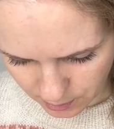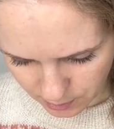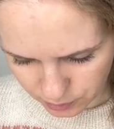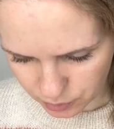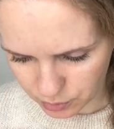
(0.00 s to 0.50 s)

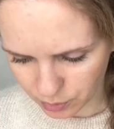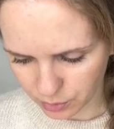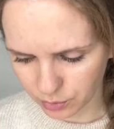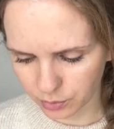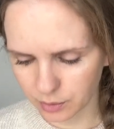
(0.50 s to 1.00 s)

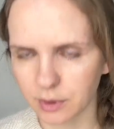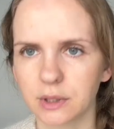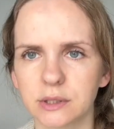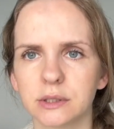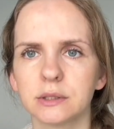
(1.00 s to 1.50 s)
So
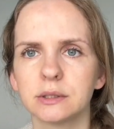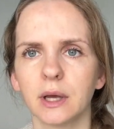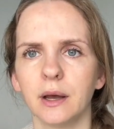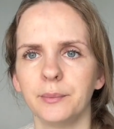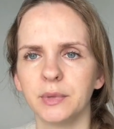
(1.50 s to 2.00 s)
this is
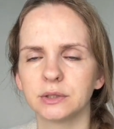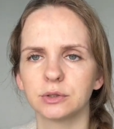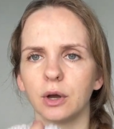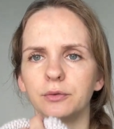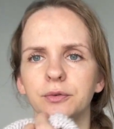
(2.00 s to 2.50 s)
a mix
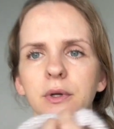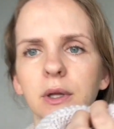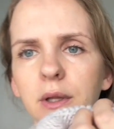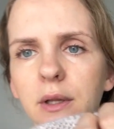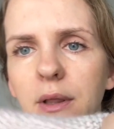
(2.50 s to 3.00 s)
of
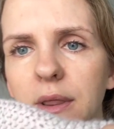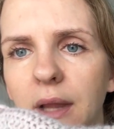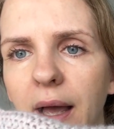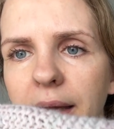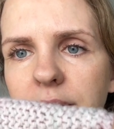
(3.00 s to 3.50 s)

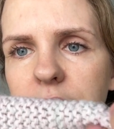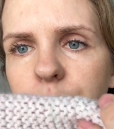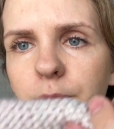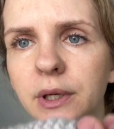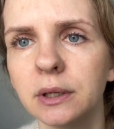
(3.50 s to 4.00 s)
light
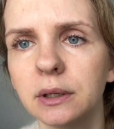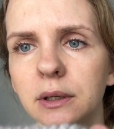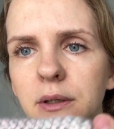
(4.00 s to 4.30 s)
pink